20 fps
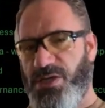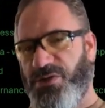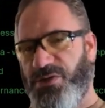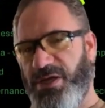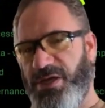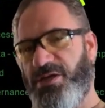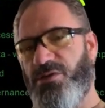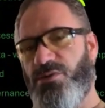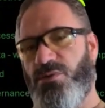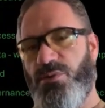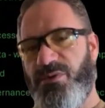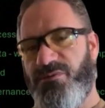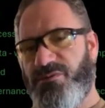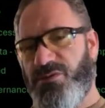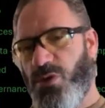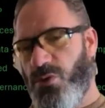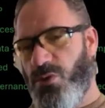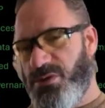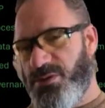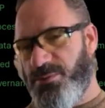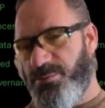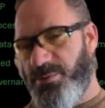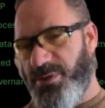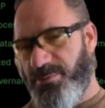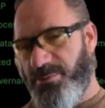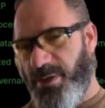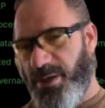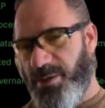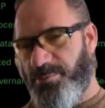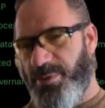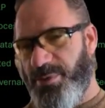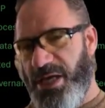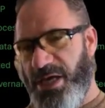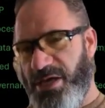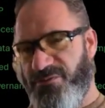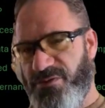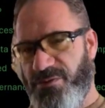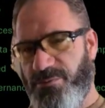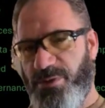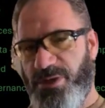Then we've talked a bit about
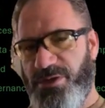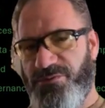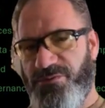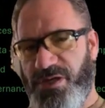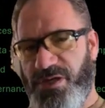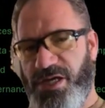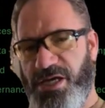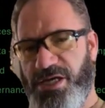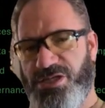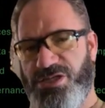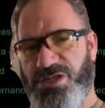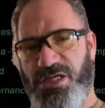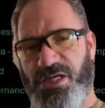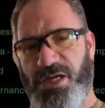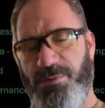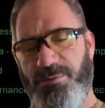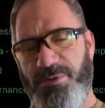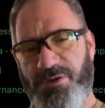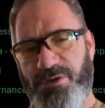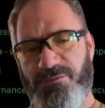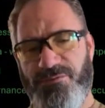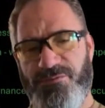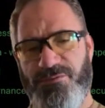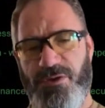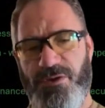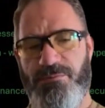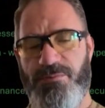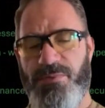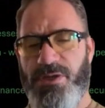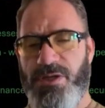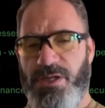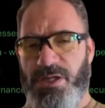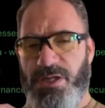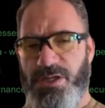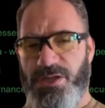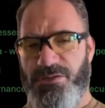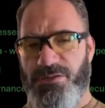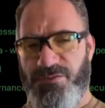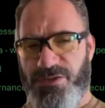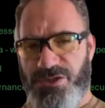behavior modification coming from
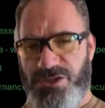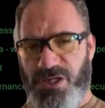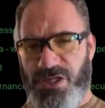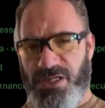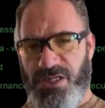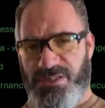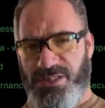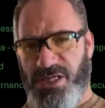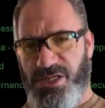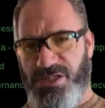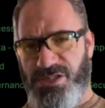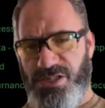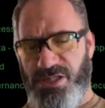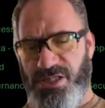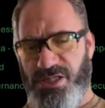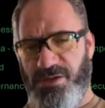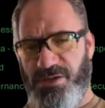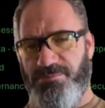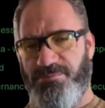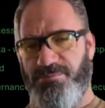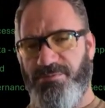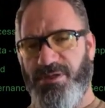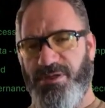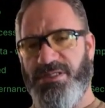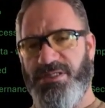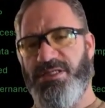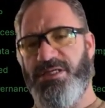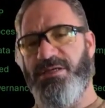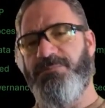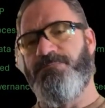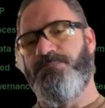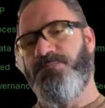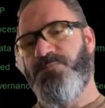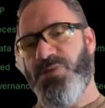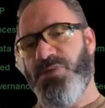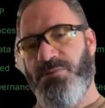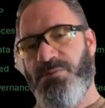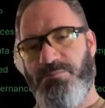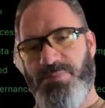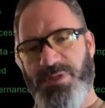the visualization capability,
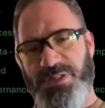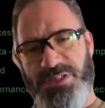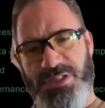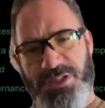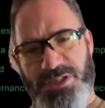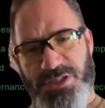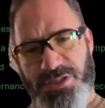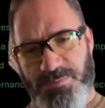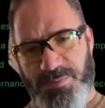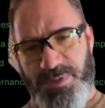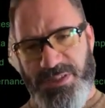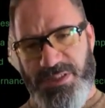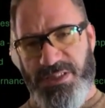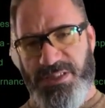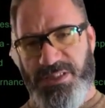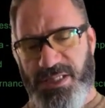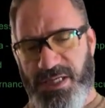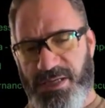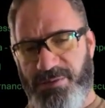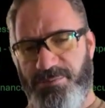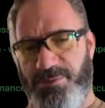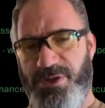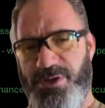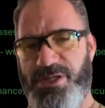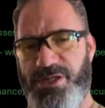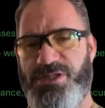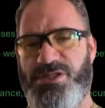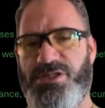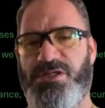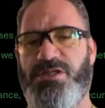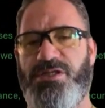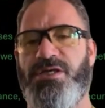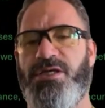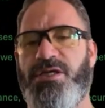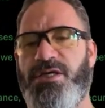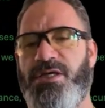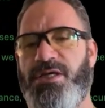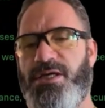business-to-business collaboration,